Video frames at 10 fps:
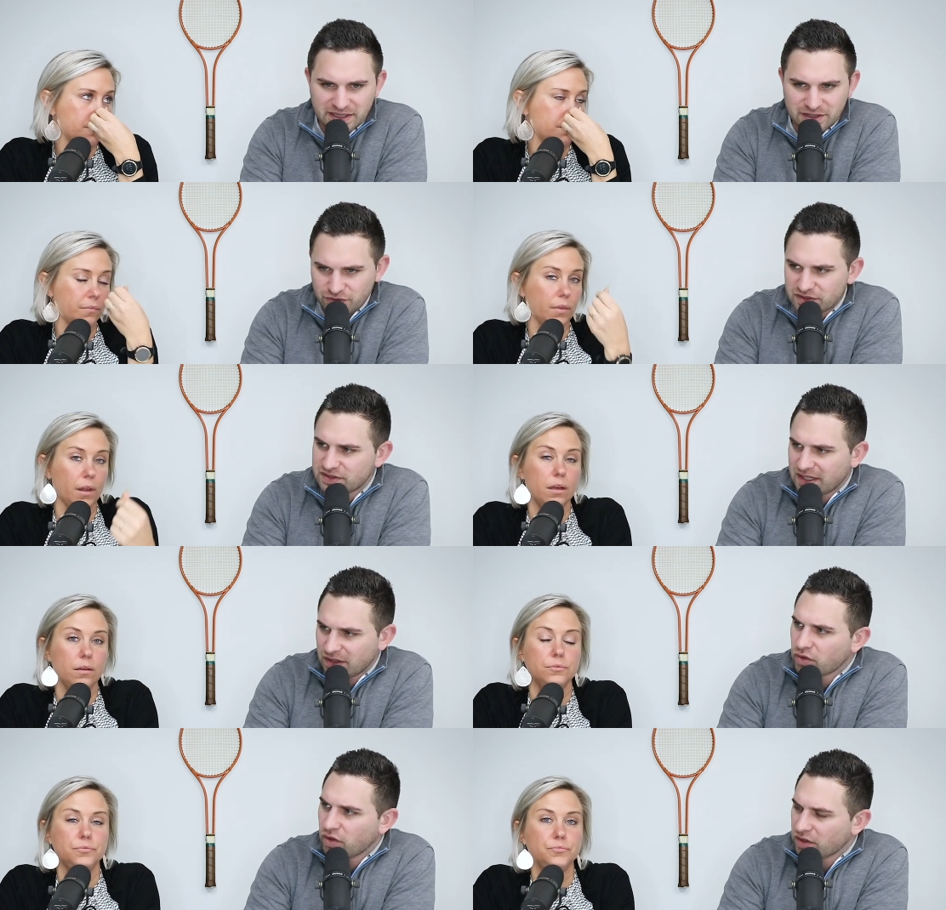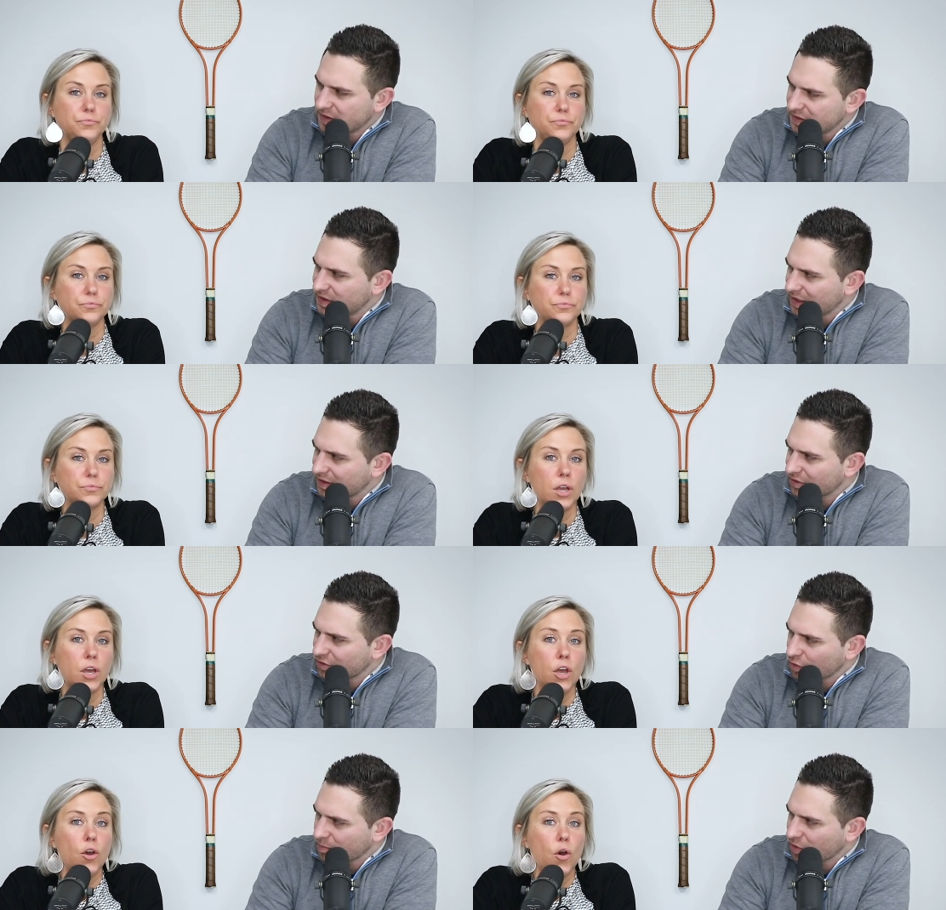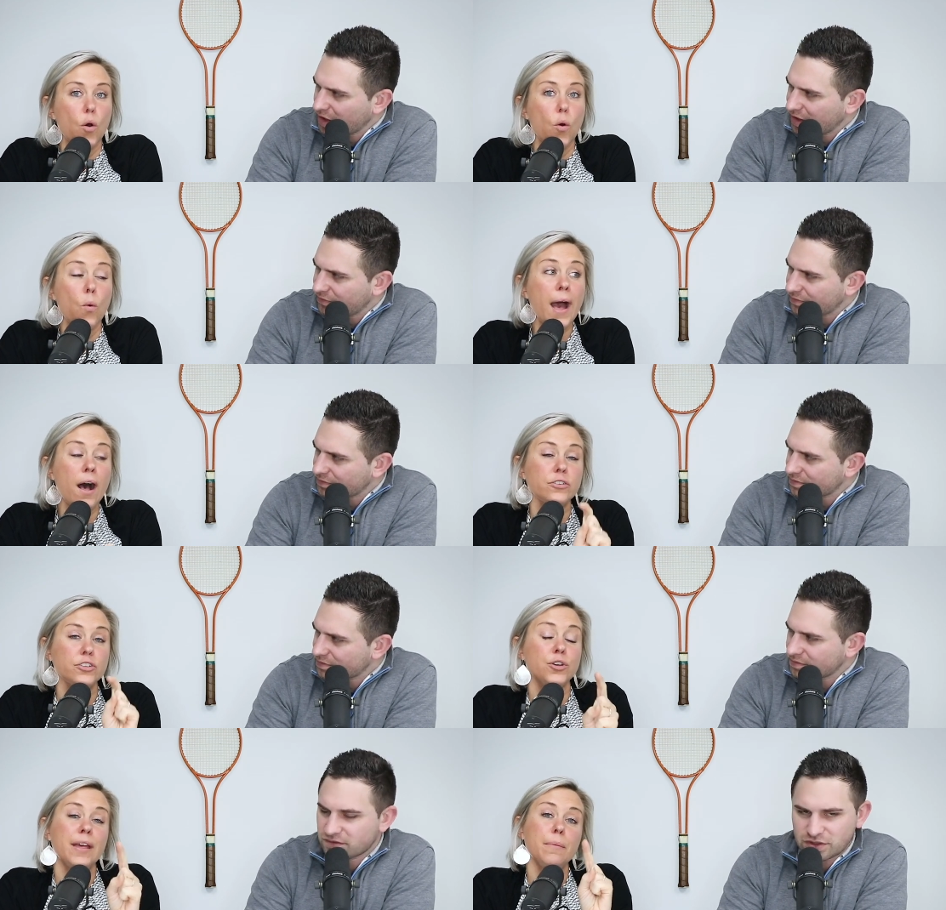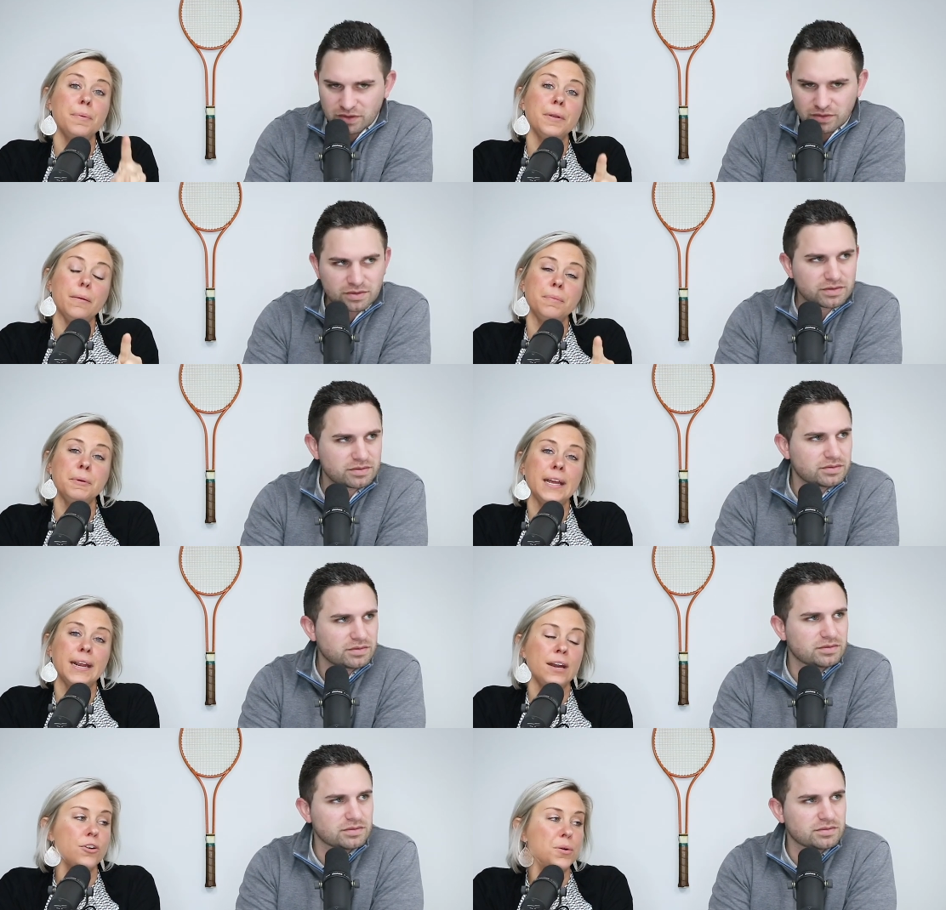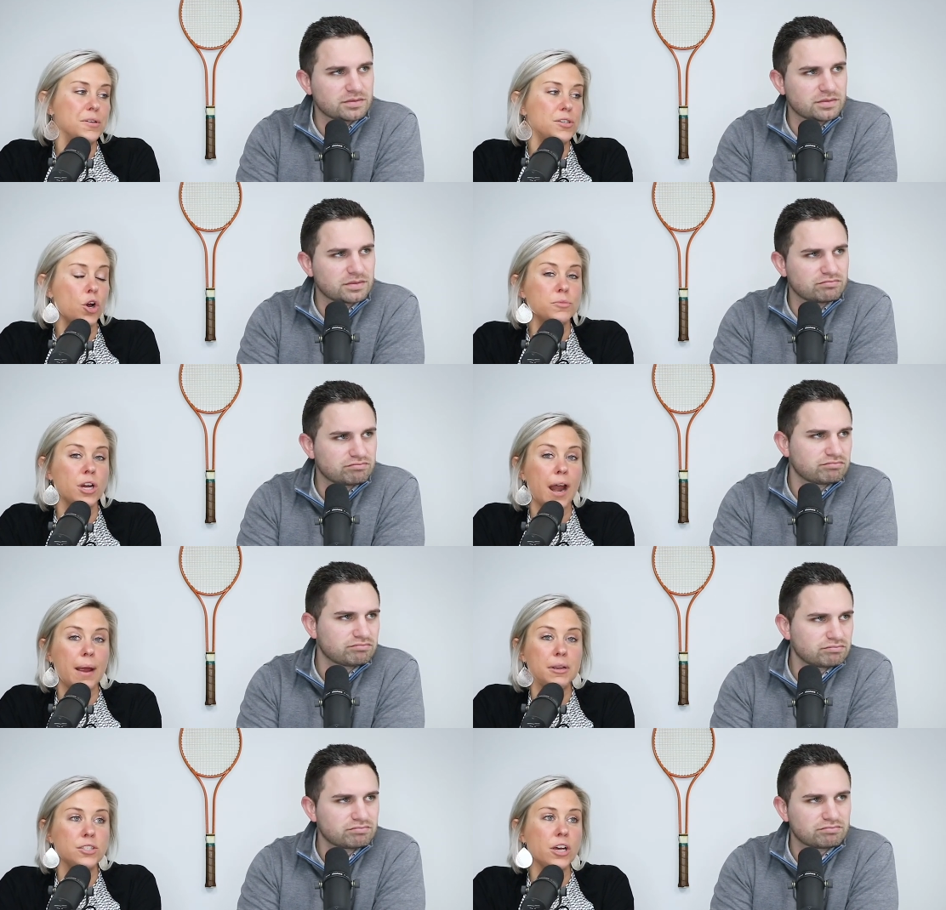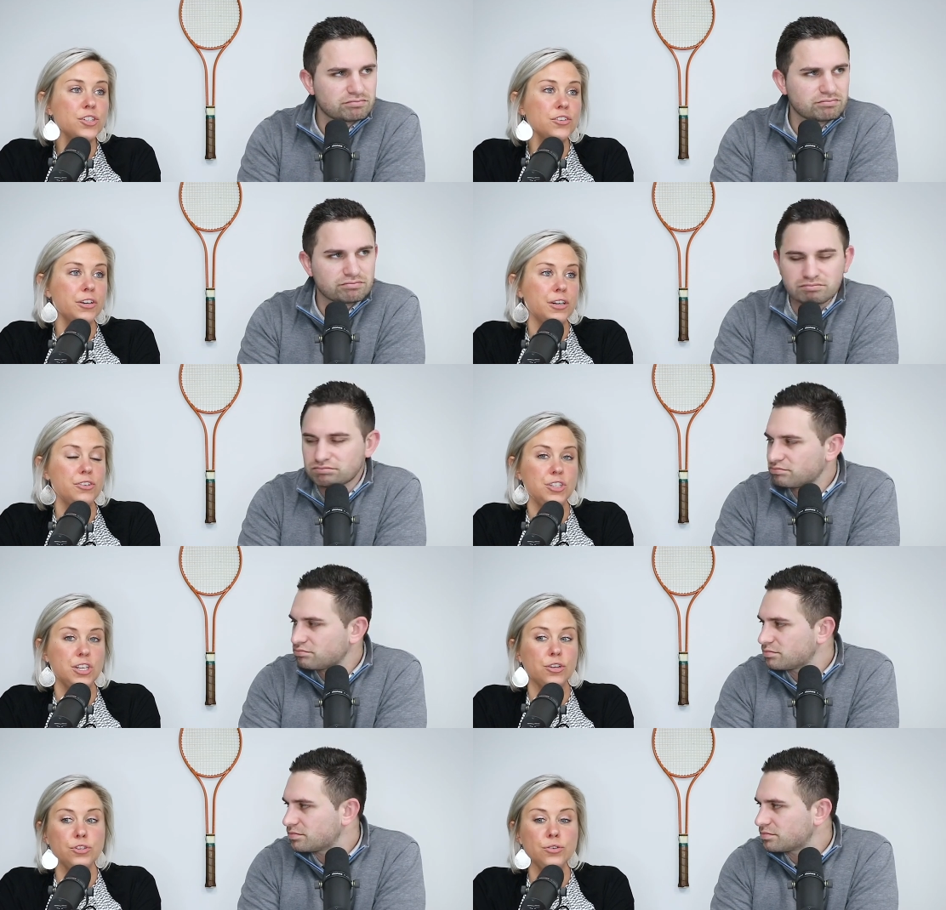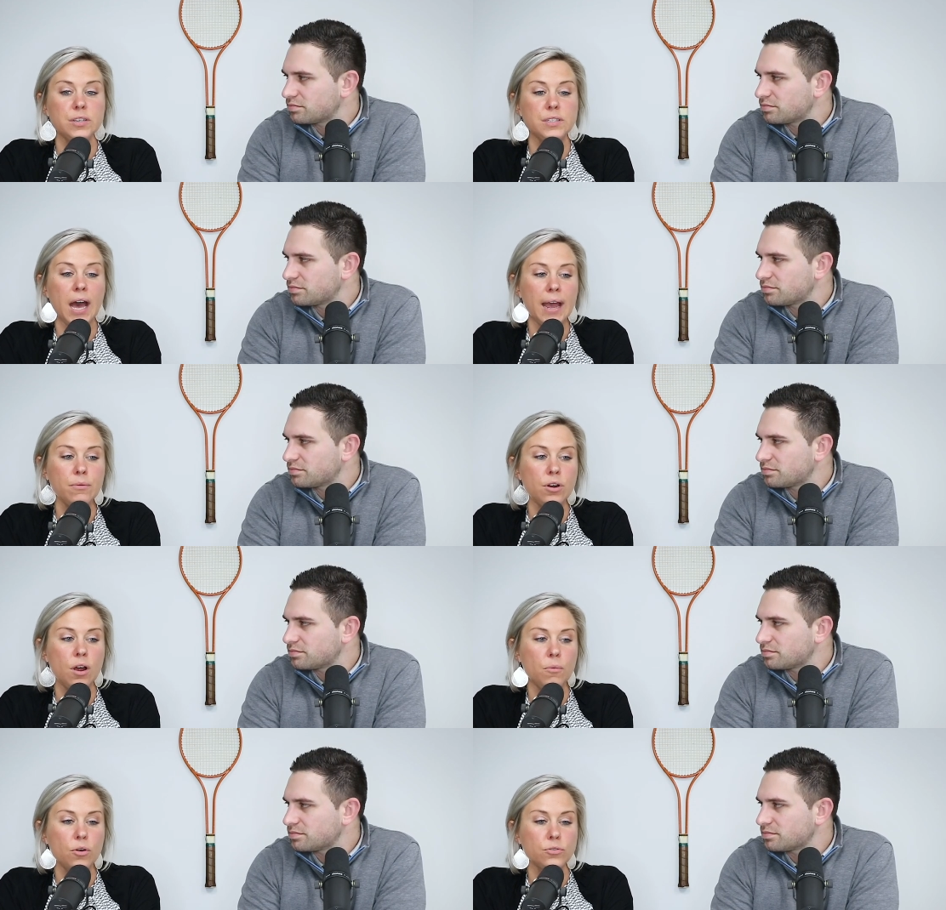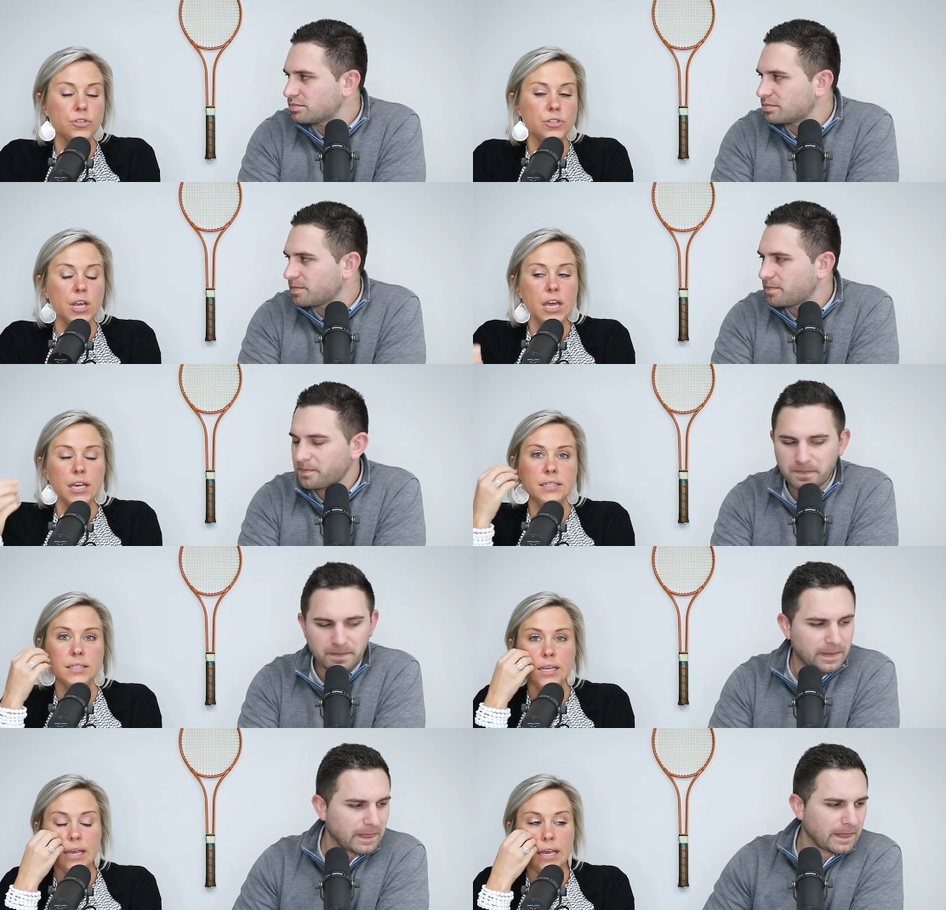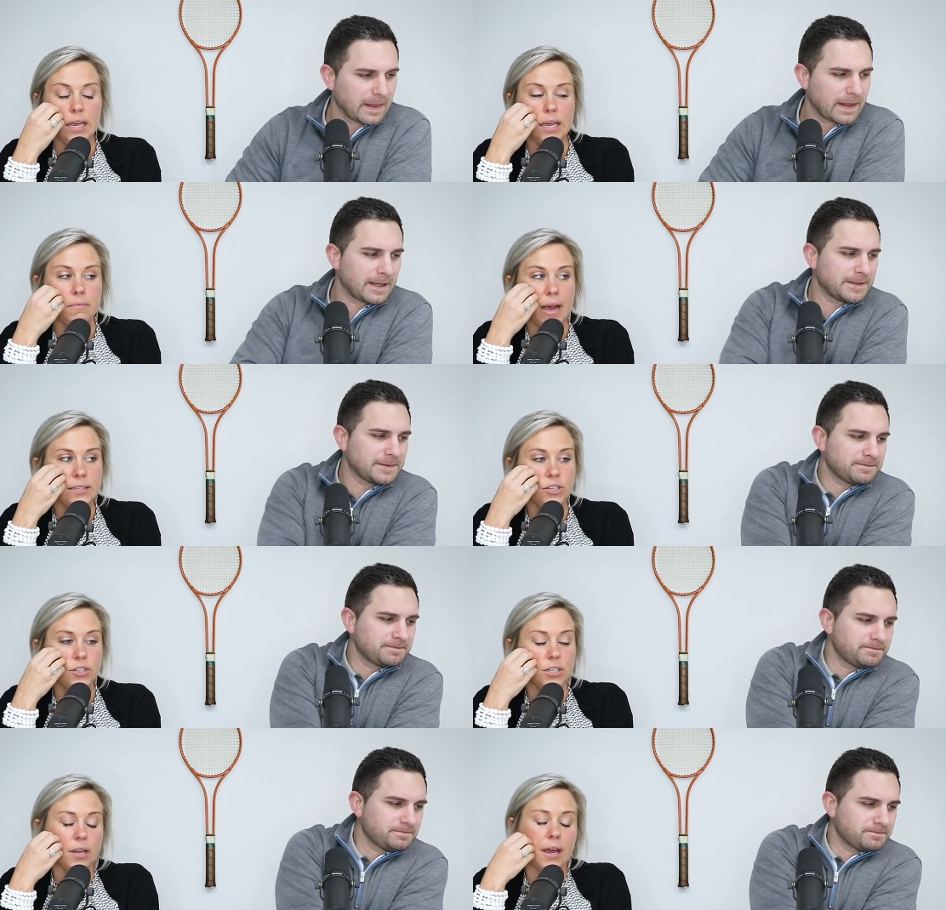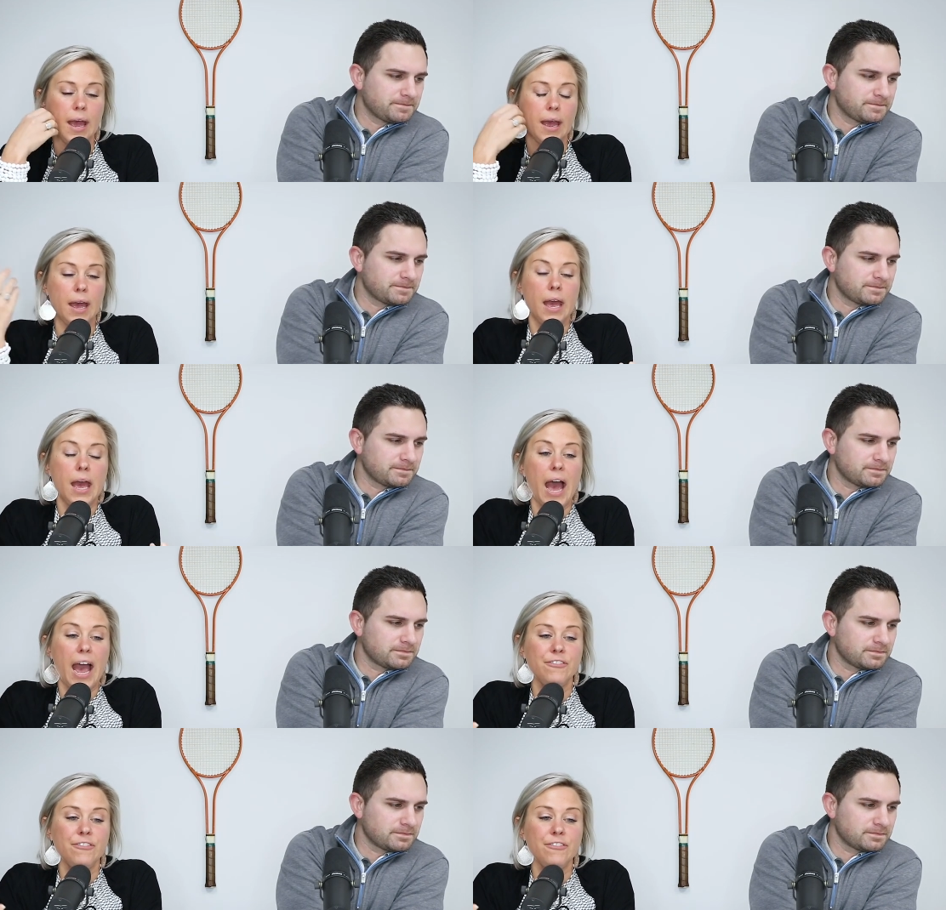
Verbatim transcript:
Speaker 1: increase in alcohol intake than their normal life. Well, so I, so? But, but again, I don't know what these homes are. I mean, it's also very interesting though too, because I would almost, because in my, I